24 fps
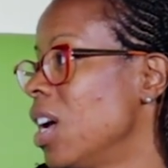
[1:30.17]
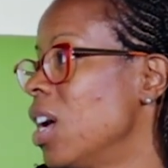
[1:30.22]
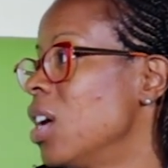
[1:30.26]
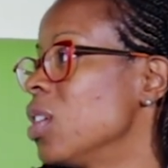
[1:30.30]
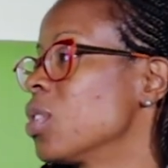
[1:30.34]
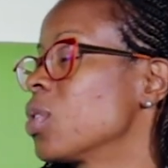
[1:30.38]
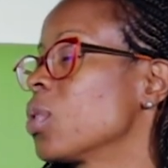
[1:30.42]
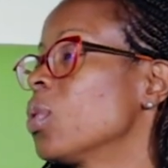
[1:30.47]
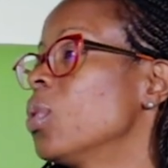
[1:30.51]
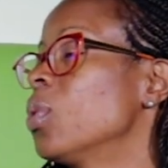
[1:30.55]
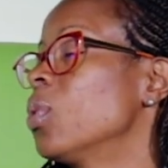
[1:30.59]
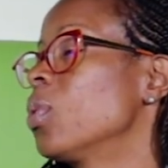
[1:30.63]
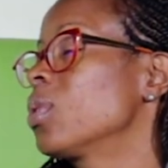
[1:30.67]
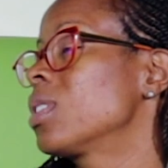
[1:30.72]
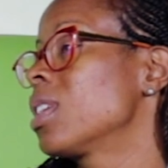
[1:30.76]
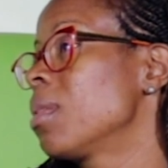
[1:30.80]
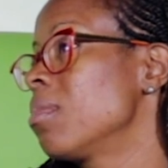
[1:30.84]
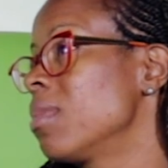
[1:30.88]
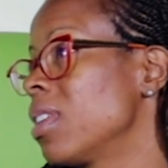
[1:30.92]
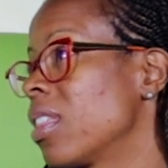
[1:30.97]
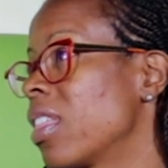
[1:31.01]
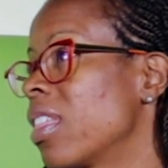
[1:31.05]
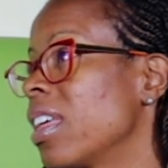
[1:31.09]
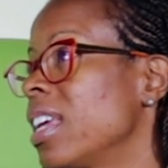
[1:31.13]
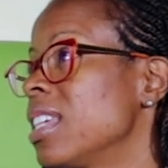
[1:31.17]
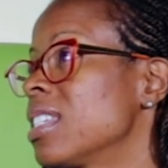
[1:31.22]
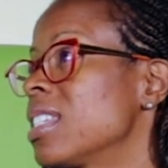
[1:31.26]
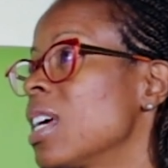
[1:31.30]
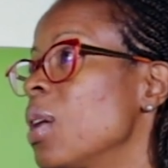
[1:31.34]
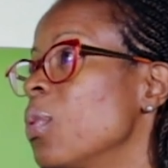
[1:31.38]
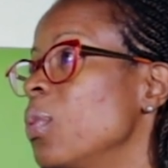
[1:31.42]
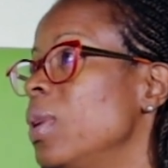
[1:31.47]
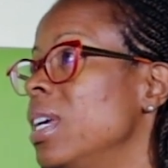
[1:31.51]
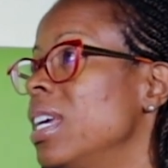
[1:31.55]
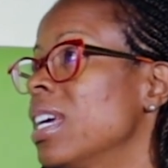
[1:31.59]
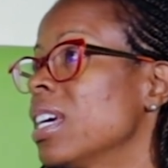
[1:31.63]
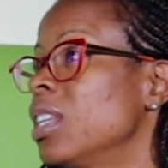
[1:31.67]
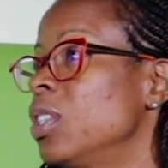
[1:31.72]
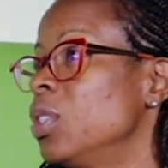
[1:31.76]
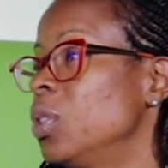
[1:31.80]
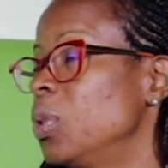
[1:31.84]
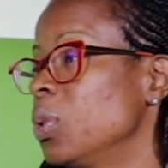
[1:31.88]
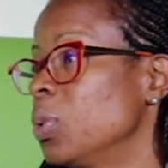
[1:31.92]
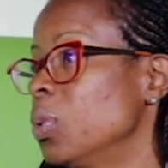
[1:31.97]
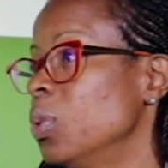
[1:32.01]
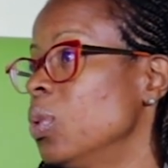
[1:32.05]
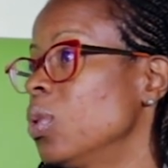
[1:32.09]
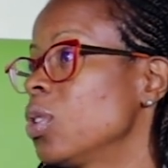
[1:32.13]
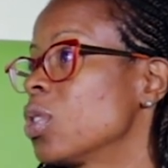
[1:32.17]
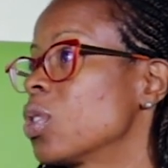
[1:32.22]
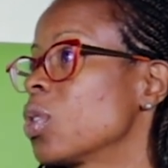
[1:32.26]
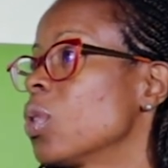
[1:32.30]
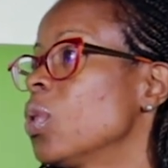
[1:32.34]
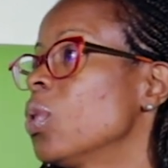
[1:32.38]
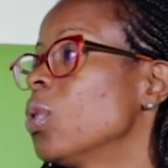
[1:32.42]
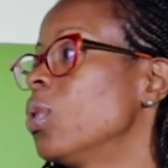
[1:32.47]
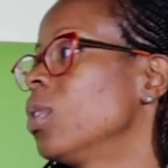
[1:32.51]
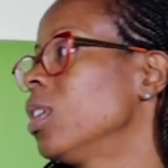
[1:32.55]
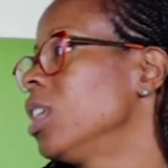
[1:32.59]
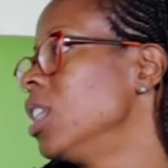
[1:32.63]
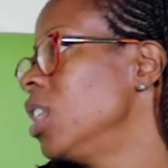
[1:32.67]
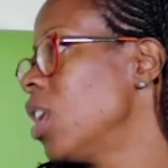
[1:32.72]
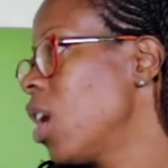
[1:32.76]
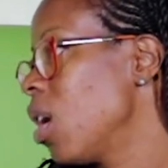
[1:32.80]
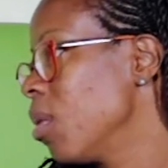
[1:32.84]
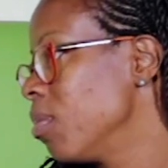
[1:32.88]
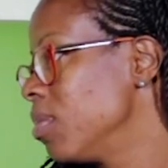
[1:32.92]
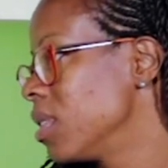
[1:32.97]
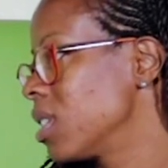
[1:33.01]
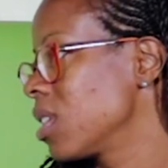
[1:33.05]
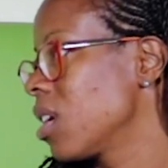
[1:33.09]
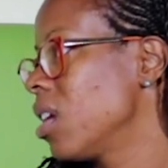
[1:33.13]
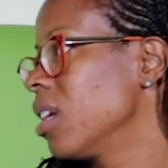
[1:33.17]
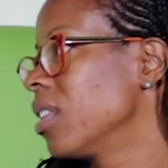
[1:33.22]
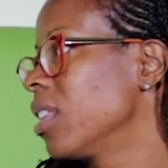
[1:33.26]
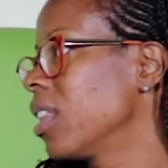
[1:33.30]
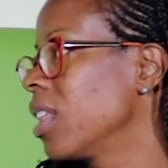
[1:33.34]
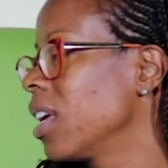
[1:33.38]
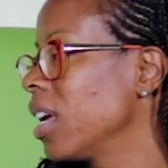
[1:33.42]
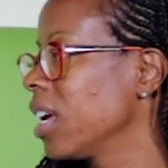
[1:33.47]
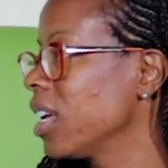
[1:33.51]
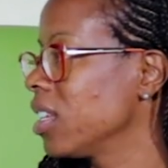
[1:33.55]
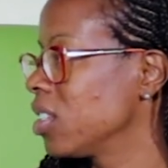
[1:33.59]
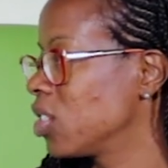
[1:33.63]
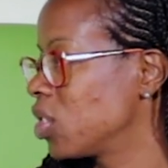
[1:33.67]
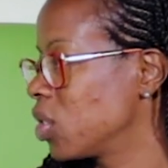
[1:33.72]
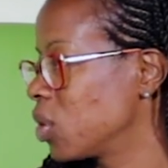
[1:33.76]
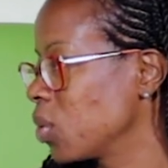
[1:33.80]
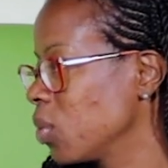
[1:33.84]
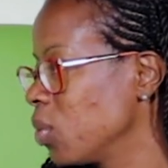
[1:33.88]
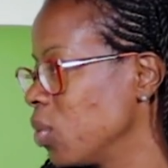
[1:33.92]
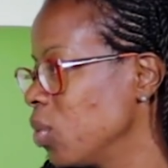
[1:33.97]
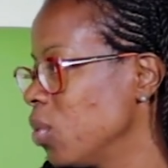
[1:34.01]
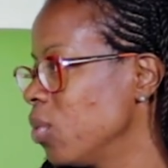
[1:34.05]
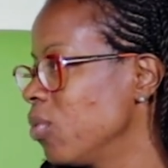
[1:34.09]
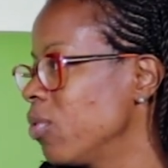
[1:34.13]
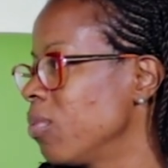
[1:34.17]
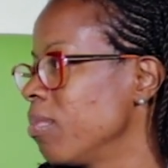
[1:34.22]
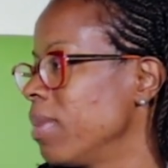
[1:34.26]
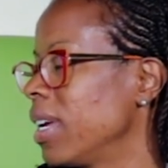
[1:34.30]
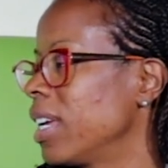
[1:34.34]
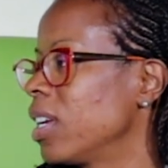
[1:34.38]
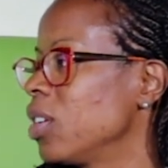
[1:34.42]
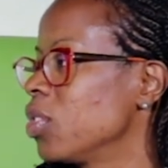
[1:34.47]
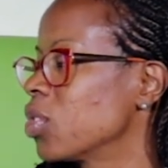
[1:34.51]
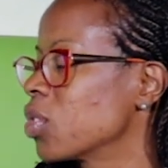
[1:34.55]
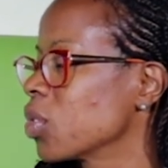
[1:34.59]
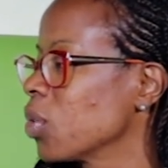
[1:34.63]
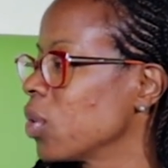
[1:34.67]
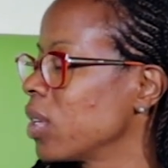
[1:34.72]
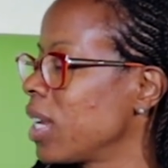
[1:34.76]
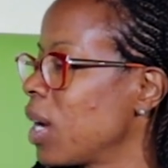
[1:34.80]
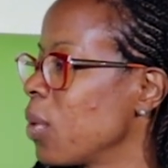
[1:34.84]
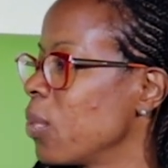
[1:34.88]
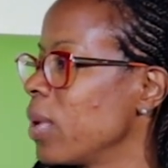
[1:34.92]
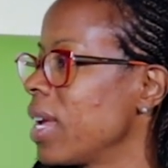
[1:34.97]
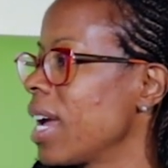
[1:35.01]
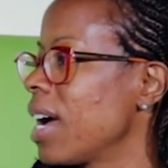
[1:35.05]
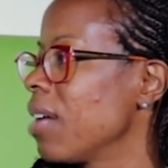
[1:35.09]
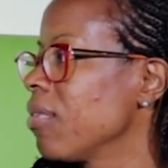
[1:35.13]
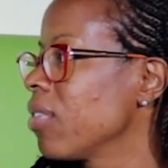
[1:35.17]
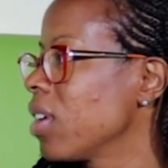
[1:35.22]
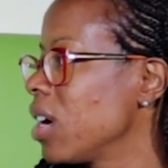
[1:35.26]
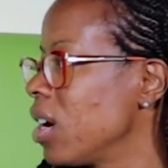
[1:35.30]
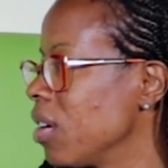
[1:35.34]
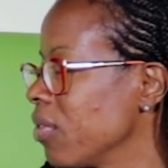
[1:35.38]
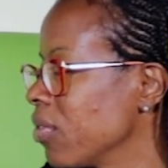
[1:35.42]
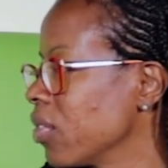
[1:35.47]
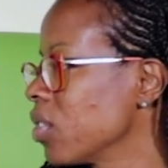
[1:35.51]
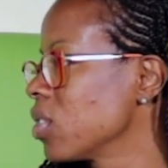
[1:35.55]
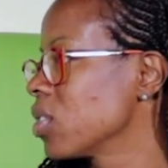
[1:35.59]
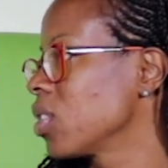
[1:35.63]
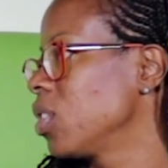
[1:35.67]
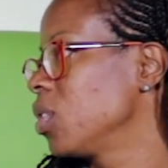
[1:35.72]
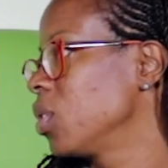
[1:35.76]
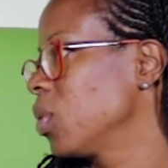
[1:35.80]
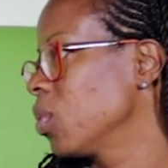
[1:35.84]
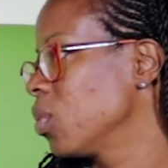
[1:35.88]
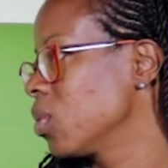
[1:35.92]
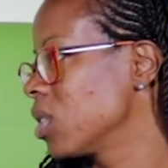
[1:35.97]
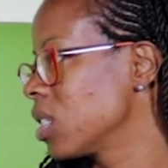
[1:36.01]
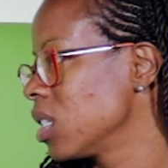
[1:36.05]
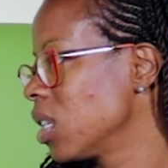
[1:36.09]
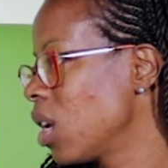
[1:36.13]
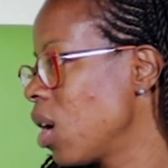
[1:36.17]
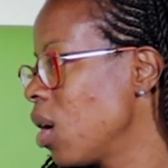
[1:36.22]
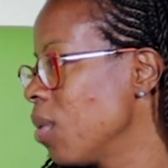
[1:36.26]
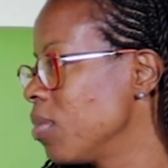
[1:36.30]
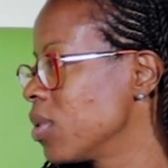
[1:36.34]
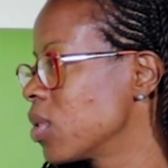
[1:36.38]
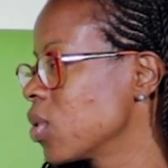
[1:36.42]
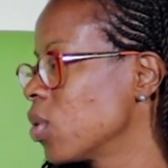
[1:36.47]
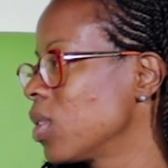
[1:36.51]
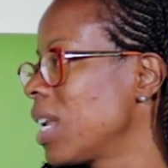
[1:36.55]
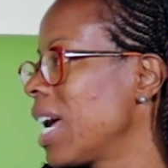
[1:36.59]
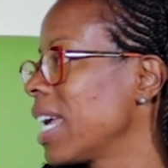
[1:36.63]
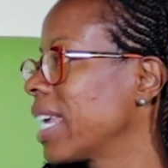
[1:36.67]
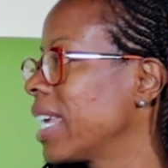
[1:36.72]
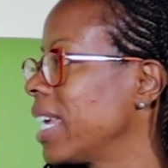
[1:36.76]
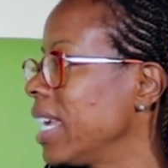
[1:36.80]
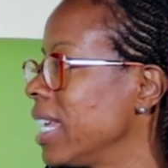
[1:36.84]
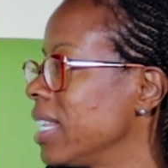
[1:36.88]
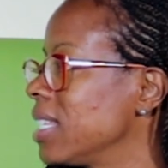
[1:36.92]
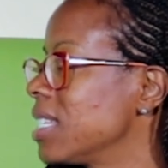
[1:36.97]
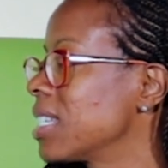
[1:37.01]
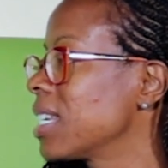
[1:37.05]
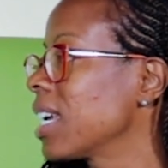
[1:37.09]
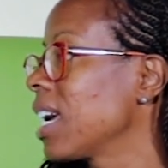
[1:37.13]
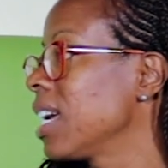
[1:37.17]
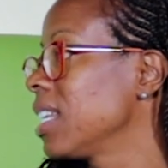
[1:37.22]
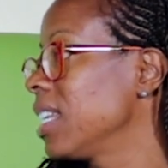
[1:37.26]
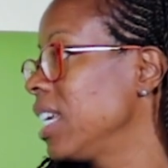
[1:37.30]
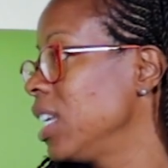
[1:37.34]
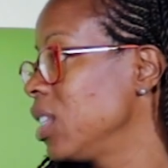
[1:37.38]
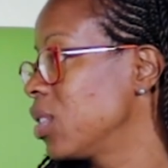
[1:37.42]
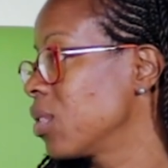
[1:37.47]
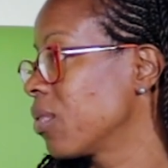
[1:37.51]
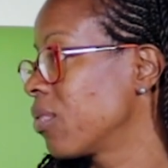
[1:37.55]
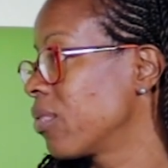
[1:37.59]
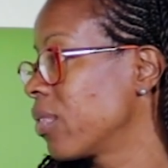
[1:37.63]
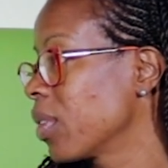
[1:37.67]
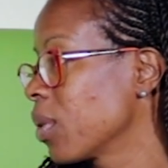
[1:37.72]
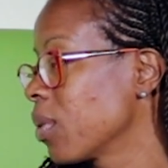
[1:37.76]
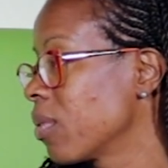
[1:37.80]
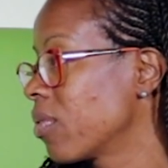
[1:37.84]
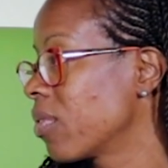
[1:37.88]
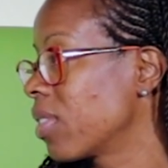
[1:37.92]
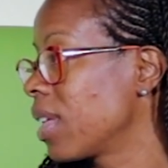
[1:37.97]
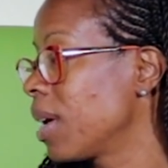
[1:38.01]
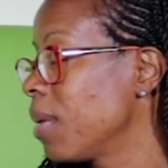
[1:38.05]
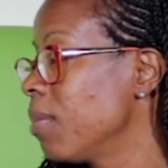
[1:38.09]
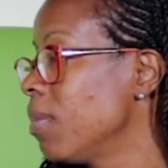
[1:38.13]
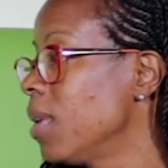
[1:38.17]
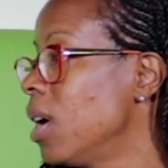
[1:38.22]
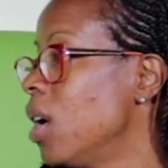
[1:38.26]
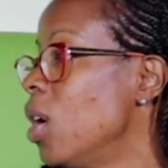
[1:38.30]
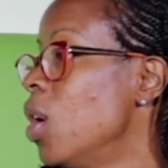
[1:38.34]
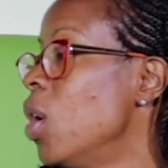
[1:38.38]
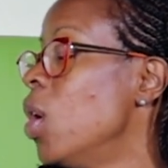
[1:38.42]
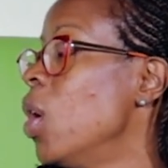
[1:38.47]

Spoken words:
So some of the things that we can do, so knobs on the stove, making sure that we have covers on those knobs so that kids can't interfere with them.